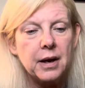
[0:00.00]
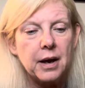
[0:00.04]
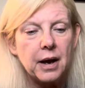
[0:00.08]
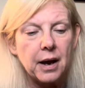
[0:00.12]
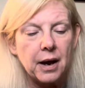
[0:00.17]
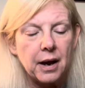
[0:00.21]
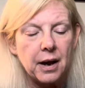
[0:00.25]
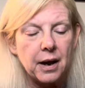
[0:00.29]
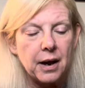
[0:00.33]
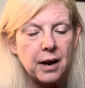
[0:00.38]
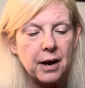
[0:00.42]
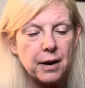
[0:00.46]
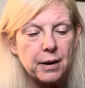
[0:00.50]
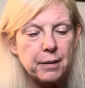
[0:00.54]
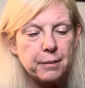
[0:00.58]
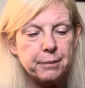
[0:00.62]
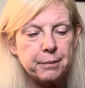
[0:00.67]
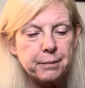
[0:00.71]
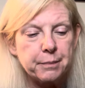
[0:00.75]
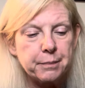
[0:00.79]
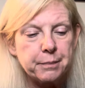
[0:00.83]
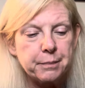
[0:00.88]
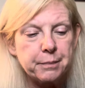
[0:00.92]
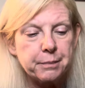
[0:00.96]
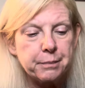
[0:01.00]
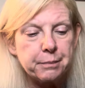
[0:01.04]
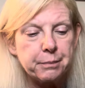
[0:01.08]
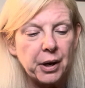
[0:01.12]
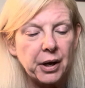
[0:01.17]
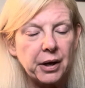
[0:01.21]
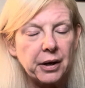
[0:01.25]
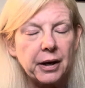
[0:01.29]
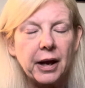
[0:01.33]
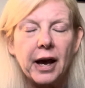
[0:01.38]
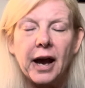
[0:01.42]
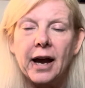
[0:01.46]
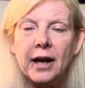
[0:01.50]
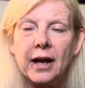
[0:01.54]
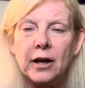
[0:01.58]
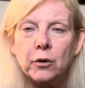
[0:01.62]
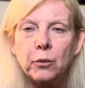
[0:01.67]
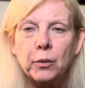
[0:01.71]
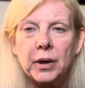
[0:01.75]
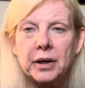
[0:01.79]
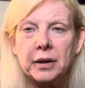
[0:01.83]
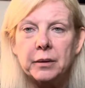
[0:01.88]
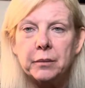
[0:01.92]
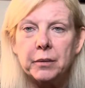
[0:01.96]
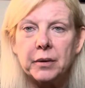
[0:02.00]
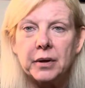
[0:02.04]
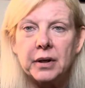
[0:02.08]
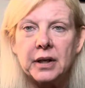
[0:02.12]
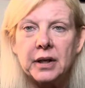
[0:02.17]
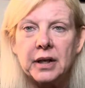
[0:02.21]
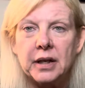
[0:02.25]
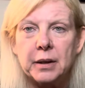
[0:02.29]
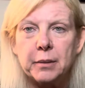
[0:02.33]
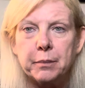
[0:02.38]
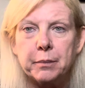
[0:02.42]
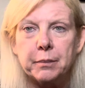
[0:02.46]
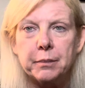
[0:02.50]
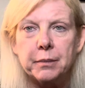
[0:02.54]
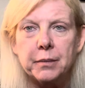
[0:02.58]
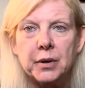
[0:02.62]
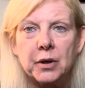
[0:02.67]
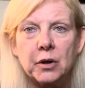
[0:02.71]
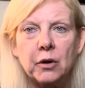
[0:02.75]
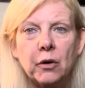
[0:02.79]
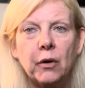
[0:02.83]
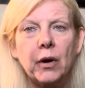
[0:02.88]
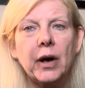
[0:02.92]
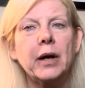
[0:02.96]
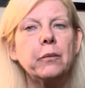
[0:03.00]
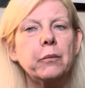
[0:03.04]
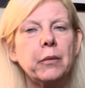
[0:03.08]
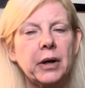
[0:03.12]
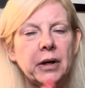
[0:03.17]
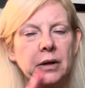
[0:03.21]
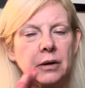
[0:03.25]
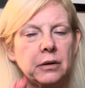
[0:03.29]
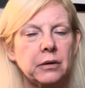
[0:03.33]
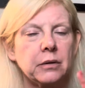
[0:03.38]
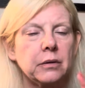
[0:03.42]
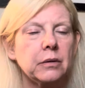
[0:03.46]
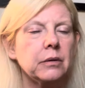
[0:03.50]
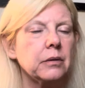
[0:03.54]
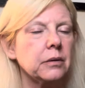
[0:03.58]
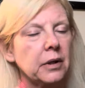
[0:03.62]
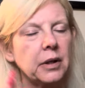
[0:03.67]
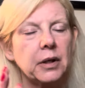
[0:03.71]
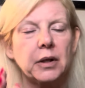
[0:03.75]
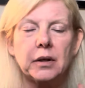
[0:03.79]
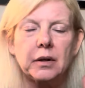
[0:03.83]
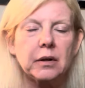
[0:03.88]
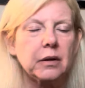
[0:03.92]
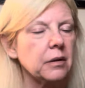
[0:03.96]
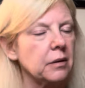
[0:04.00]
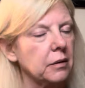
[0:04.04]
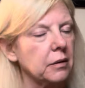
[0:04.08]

Um, but I don't want to keep, you know, I don't want to like,